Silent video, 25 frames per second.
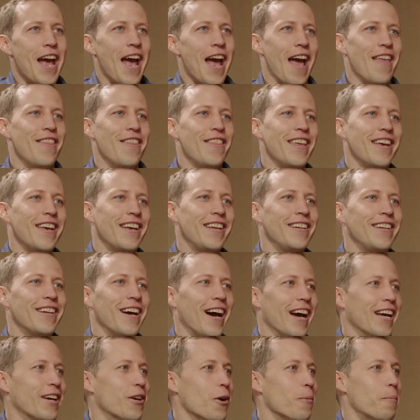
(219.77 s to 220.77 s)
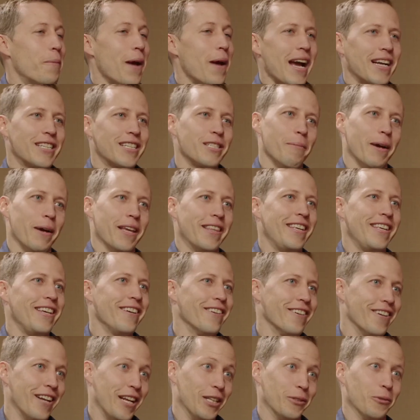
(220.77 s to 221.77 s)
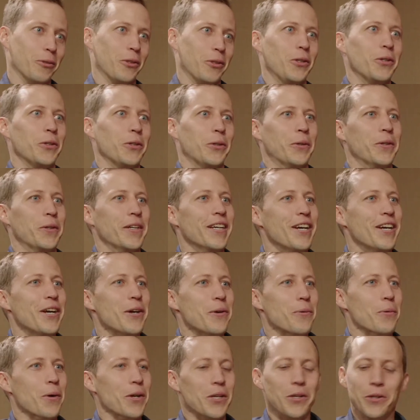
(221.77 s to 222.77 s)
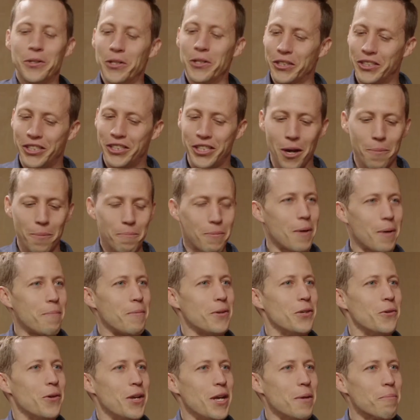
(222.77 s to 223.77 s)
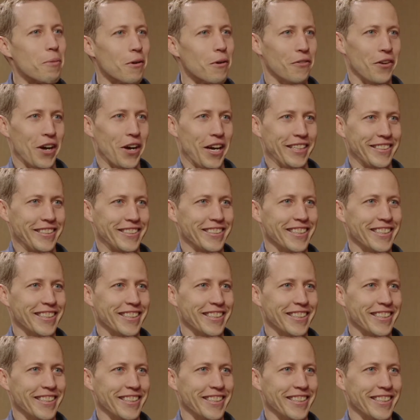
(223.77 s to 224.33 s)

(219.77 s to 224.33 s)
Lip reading: And then I go back to my theater days with you, where you just jump up and you improvise.